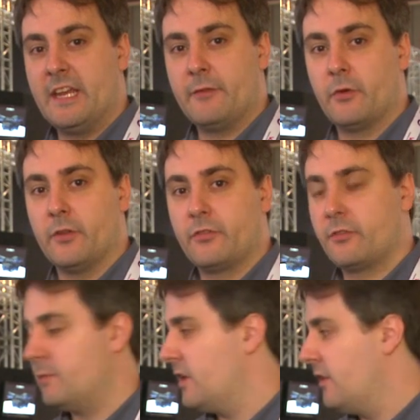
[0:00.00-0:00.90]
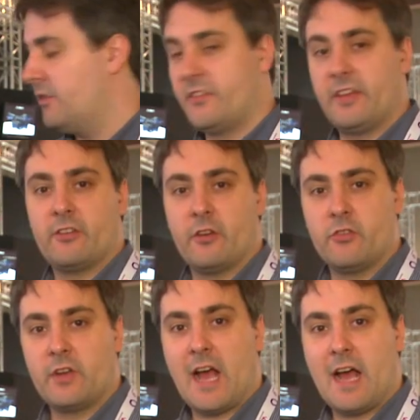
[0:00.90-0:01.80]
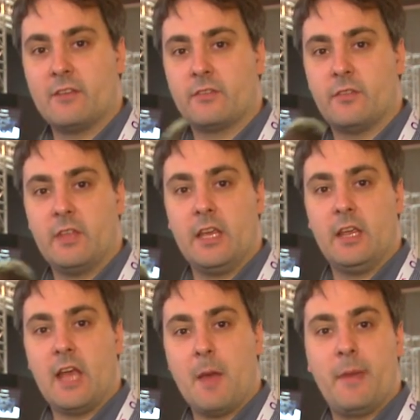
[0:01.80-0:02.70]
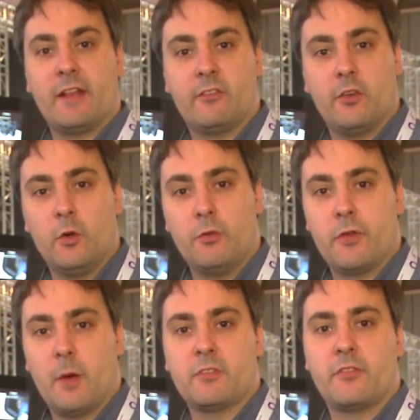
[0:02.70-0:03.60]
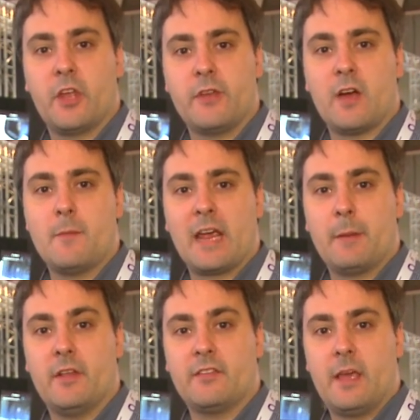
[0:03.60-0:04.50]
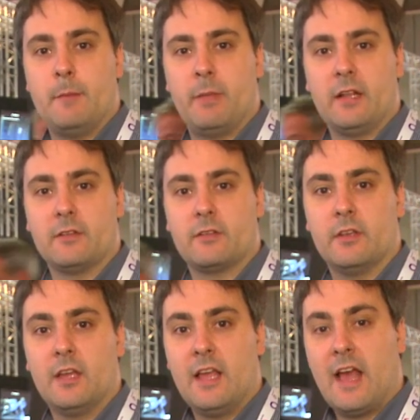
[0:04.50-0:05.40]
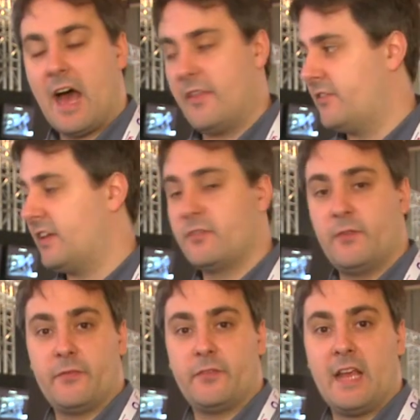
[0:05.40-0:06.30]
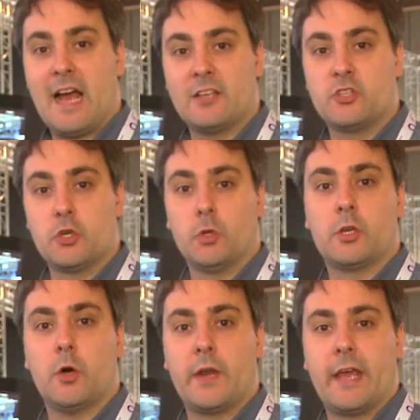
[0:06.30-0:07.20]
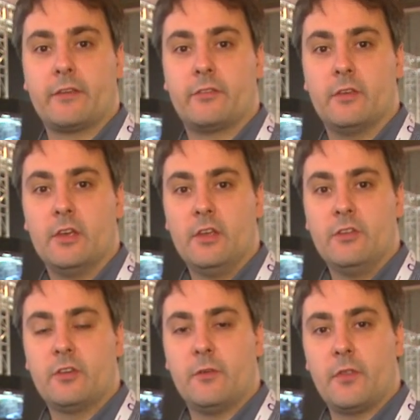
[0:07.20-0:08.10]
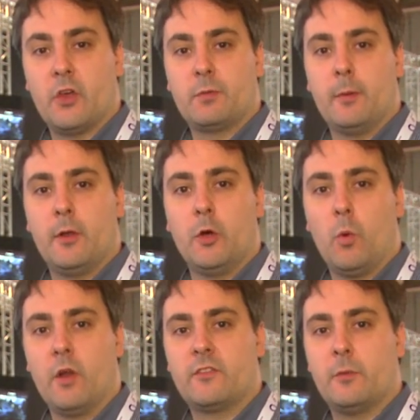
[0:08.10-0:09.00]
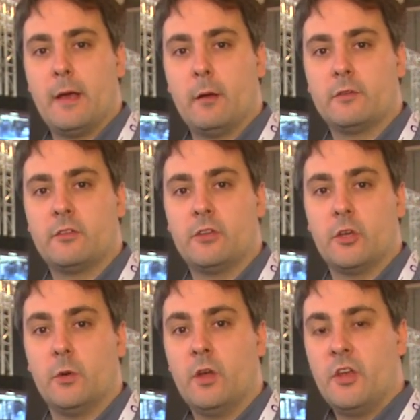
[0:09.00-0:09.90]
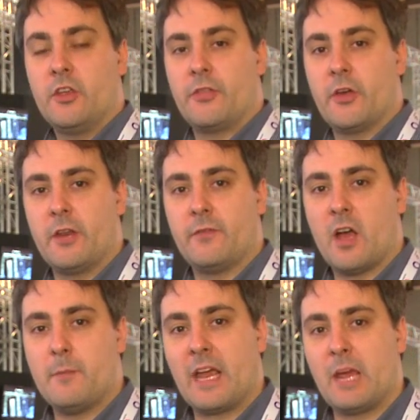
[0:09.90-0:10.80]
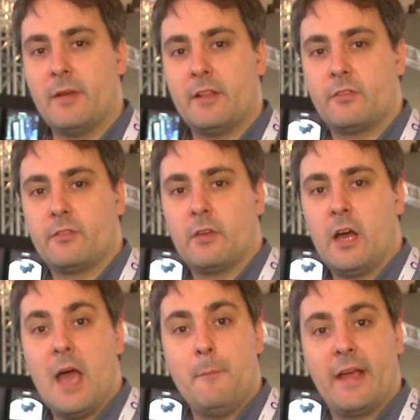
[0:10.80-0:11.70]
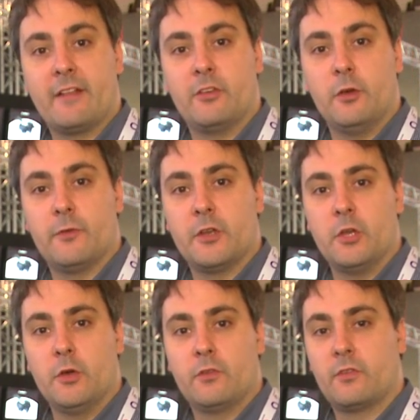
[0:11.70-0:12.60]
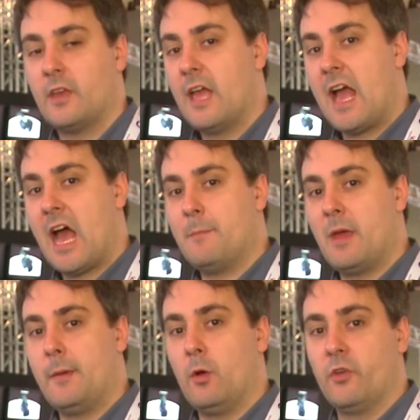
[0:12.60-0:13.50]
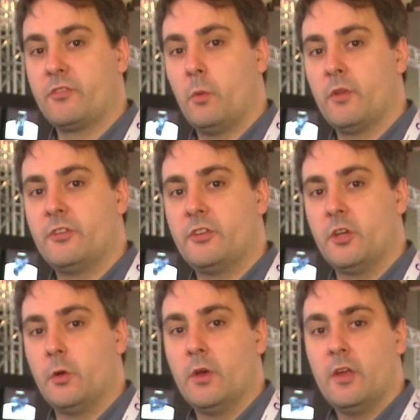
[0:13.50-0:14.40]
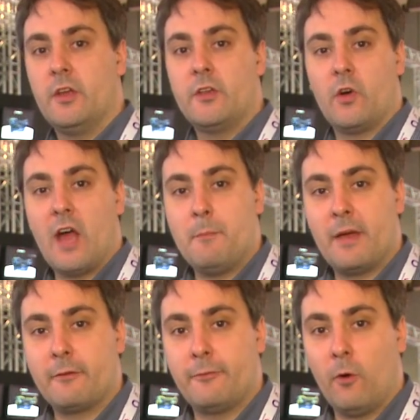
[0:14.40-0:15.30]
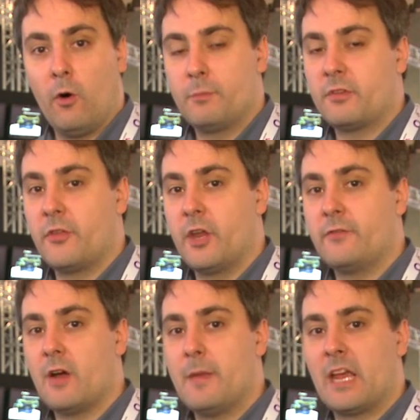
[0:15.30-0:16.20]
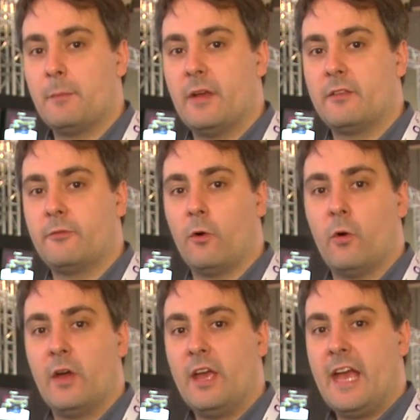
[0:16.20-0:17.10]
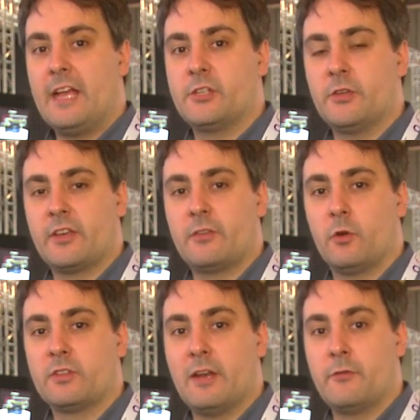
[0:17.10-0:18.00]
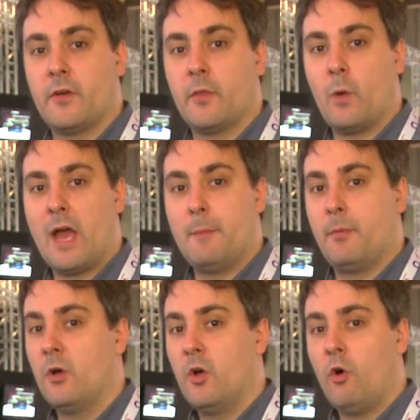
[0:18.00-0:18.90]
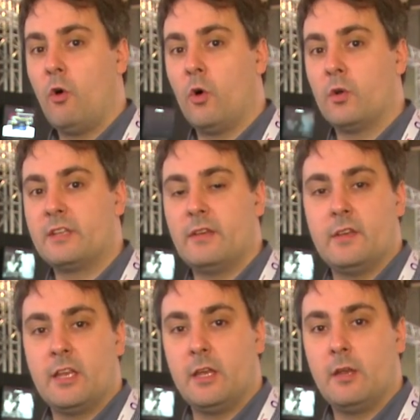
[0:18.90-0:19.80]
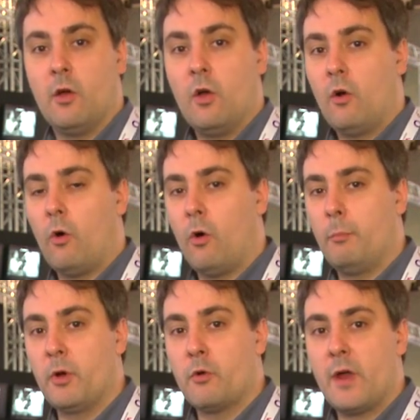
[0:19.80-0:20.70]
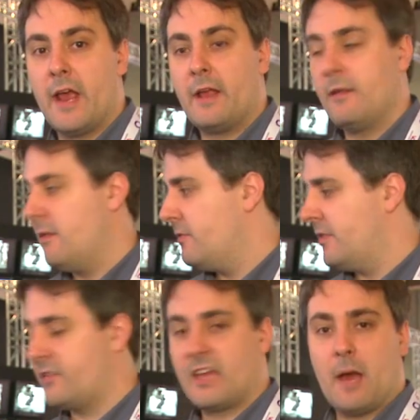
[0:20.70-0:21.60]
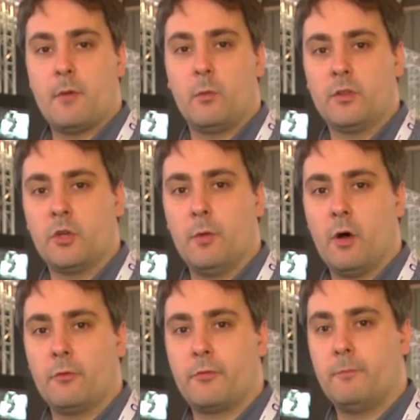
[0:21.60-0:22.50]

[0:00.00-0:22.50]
difference. The 600 has the MPEG-2 up to 35 megabits inbuilt, and the 650 has dual codecs. So for those people who want to be able to do your 35 megabits MPEG-2 for news, and maybe also want to do your MPEG-4 up to 35 megabits for H.264 delivery on the web, or DVD, or Blu-ray, this camera will do both.